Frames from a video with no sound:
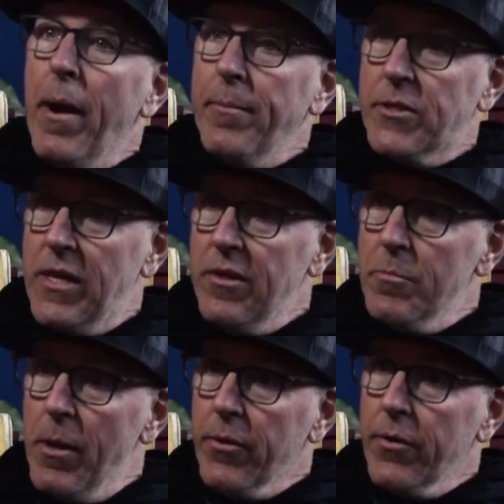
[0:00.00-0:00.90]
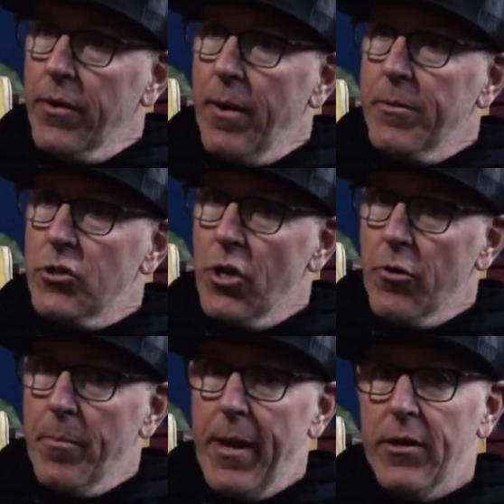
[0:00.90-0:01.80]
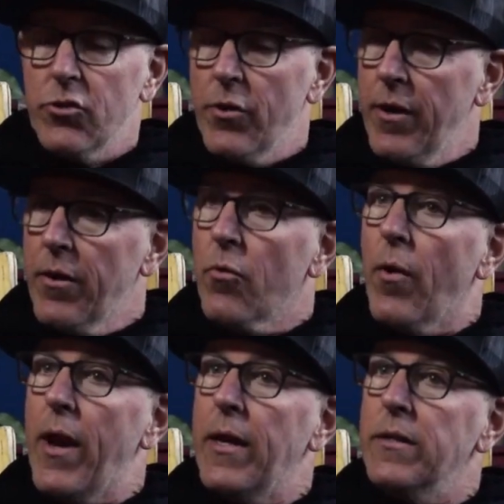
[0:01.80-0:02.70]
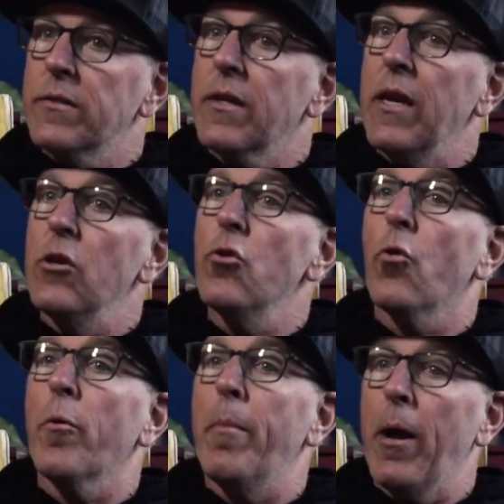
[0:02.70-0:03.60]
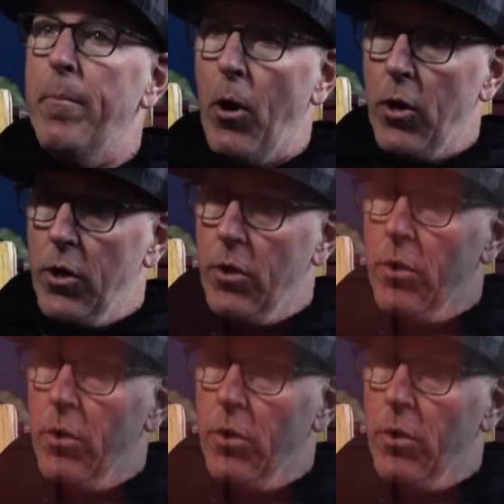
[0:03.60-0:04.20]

My name is Keith Miller, and I'm the general manager here at Rays Indoor Bike Park.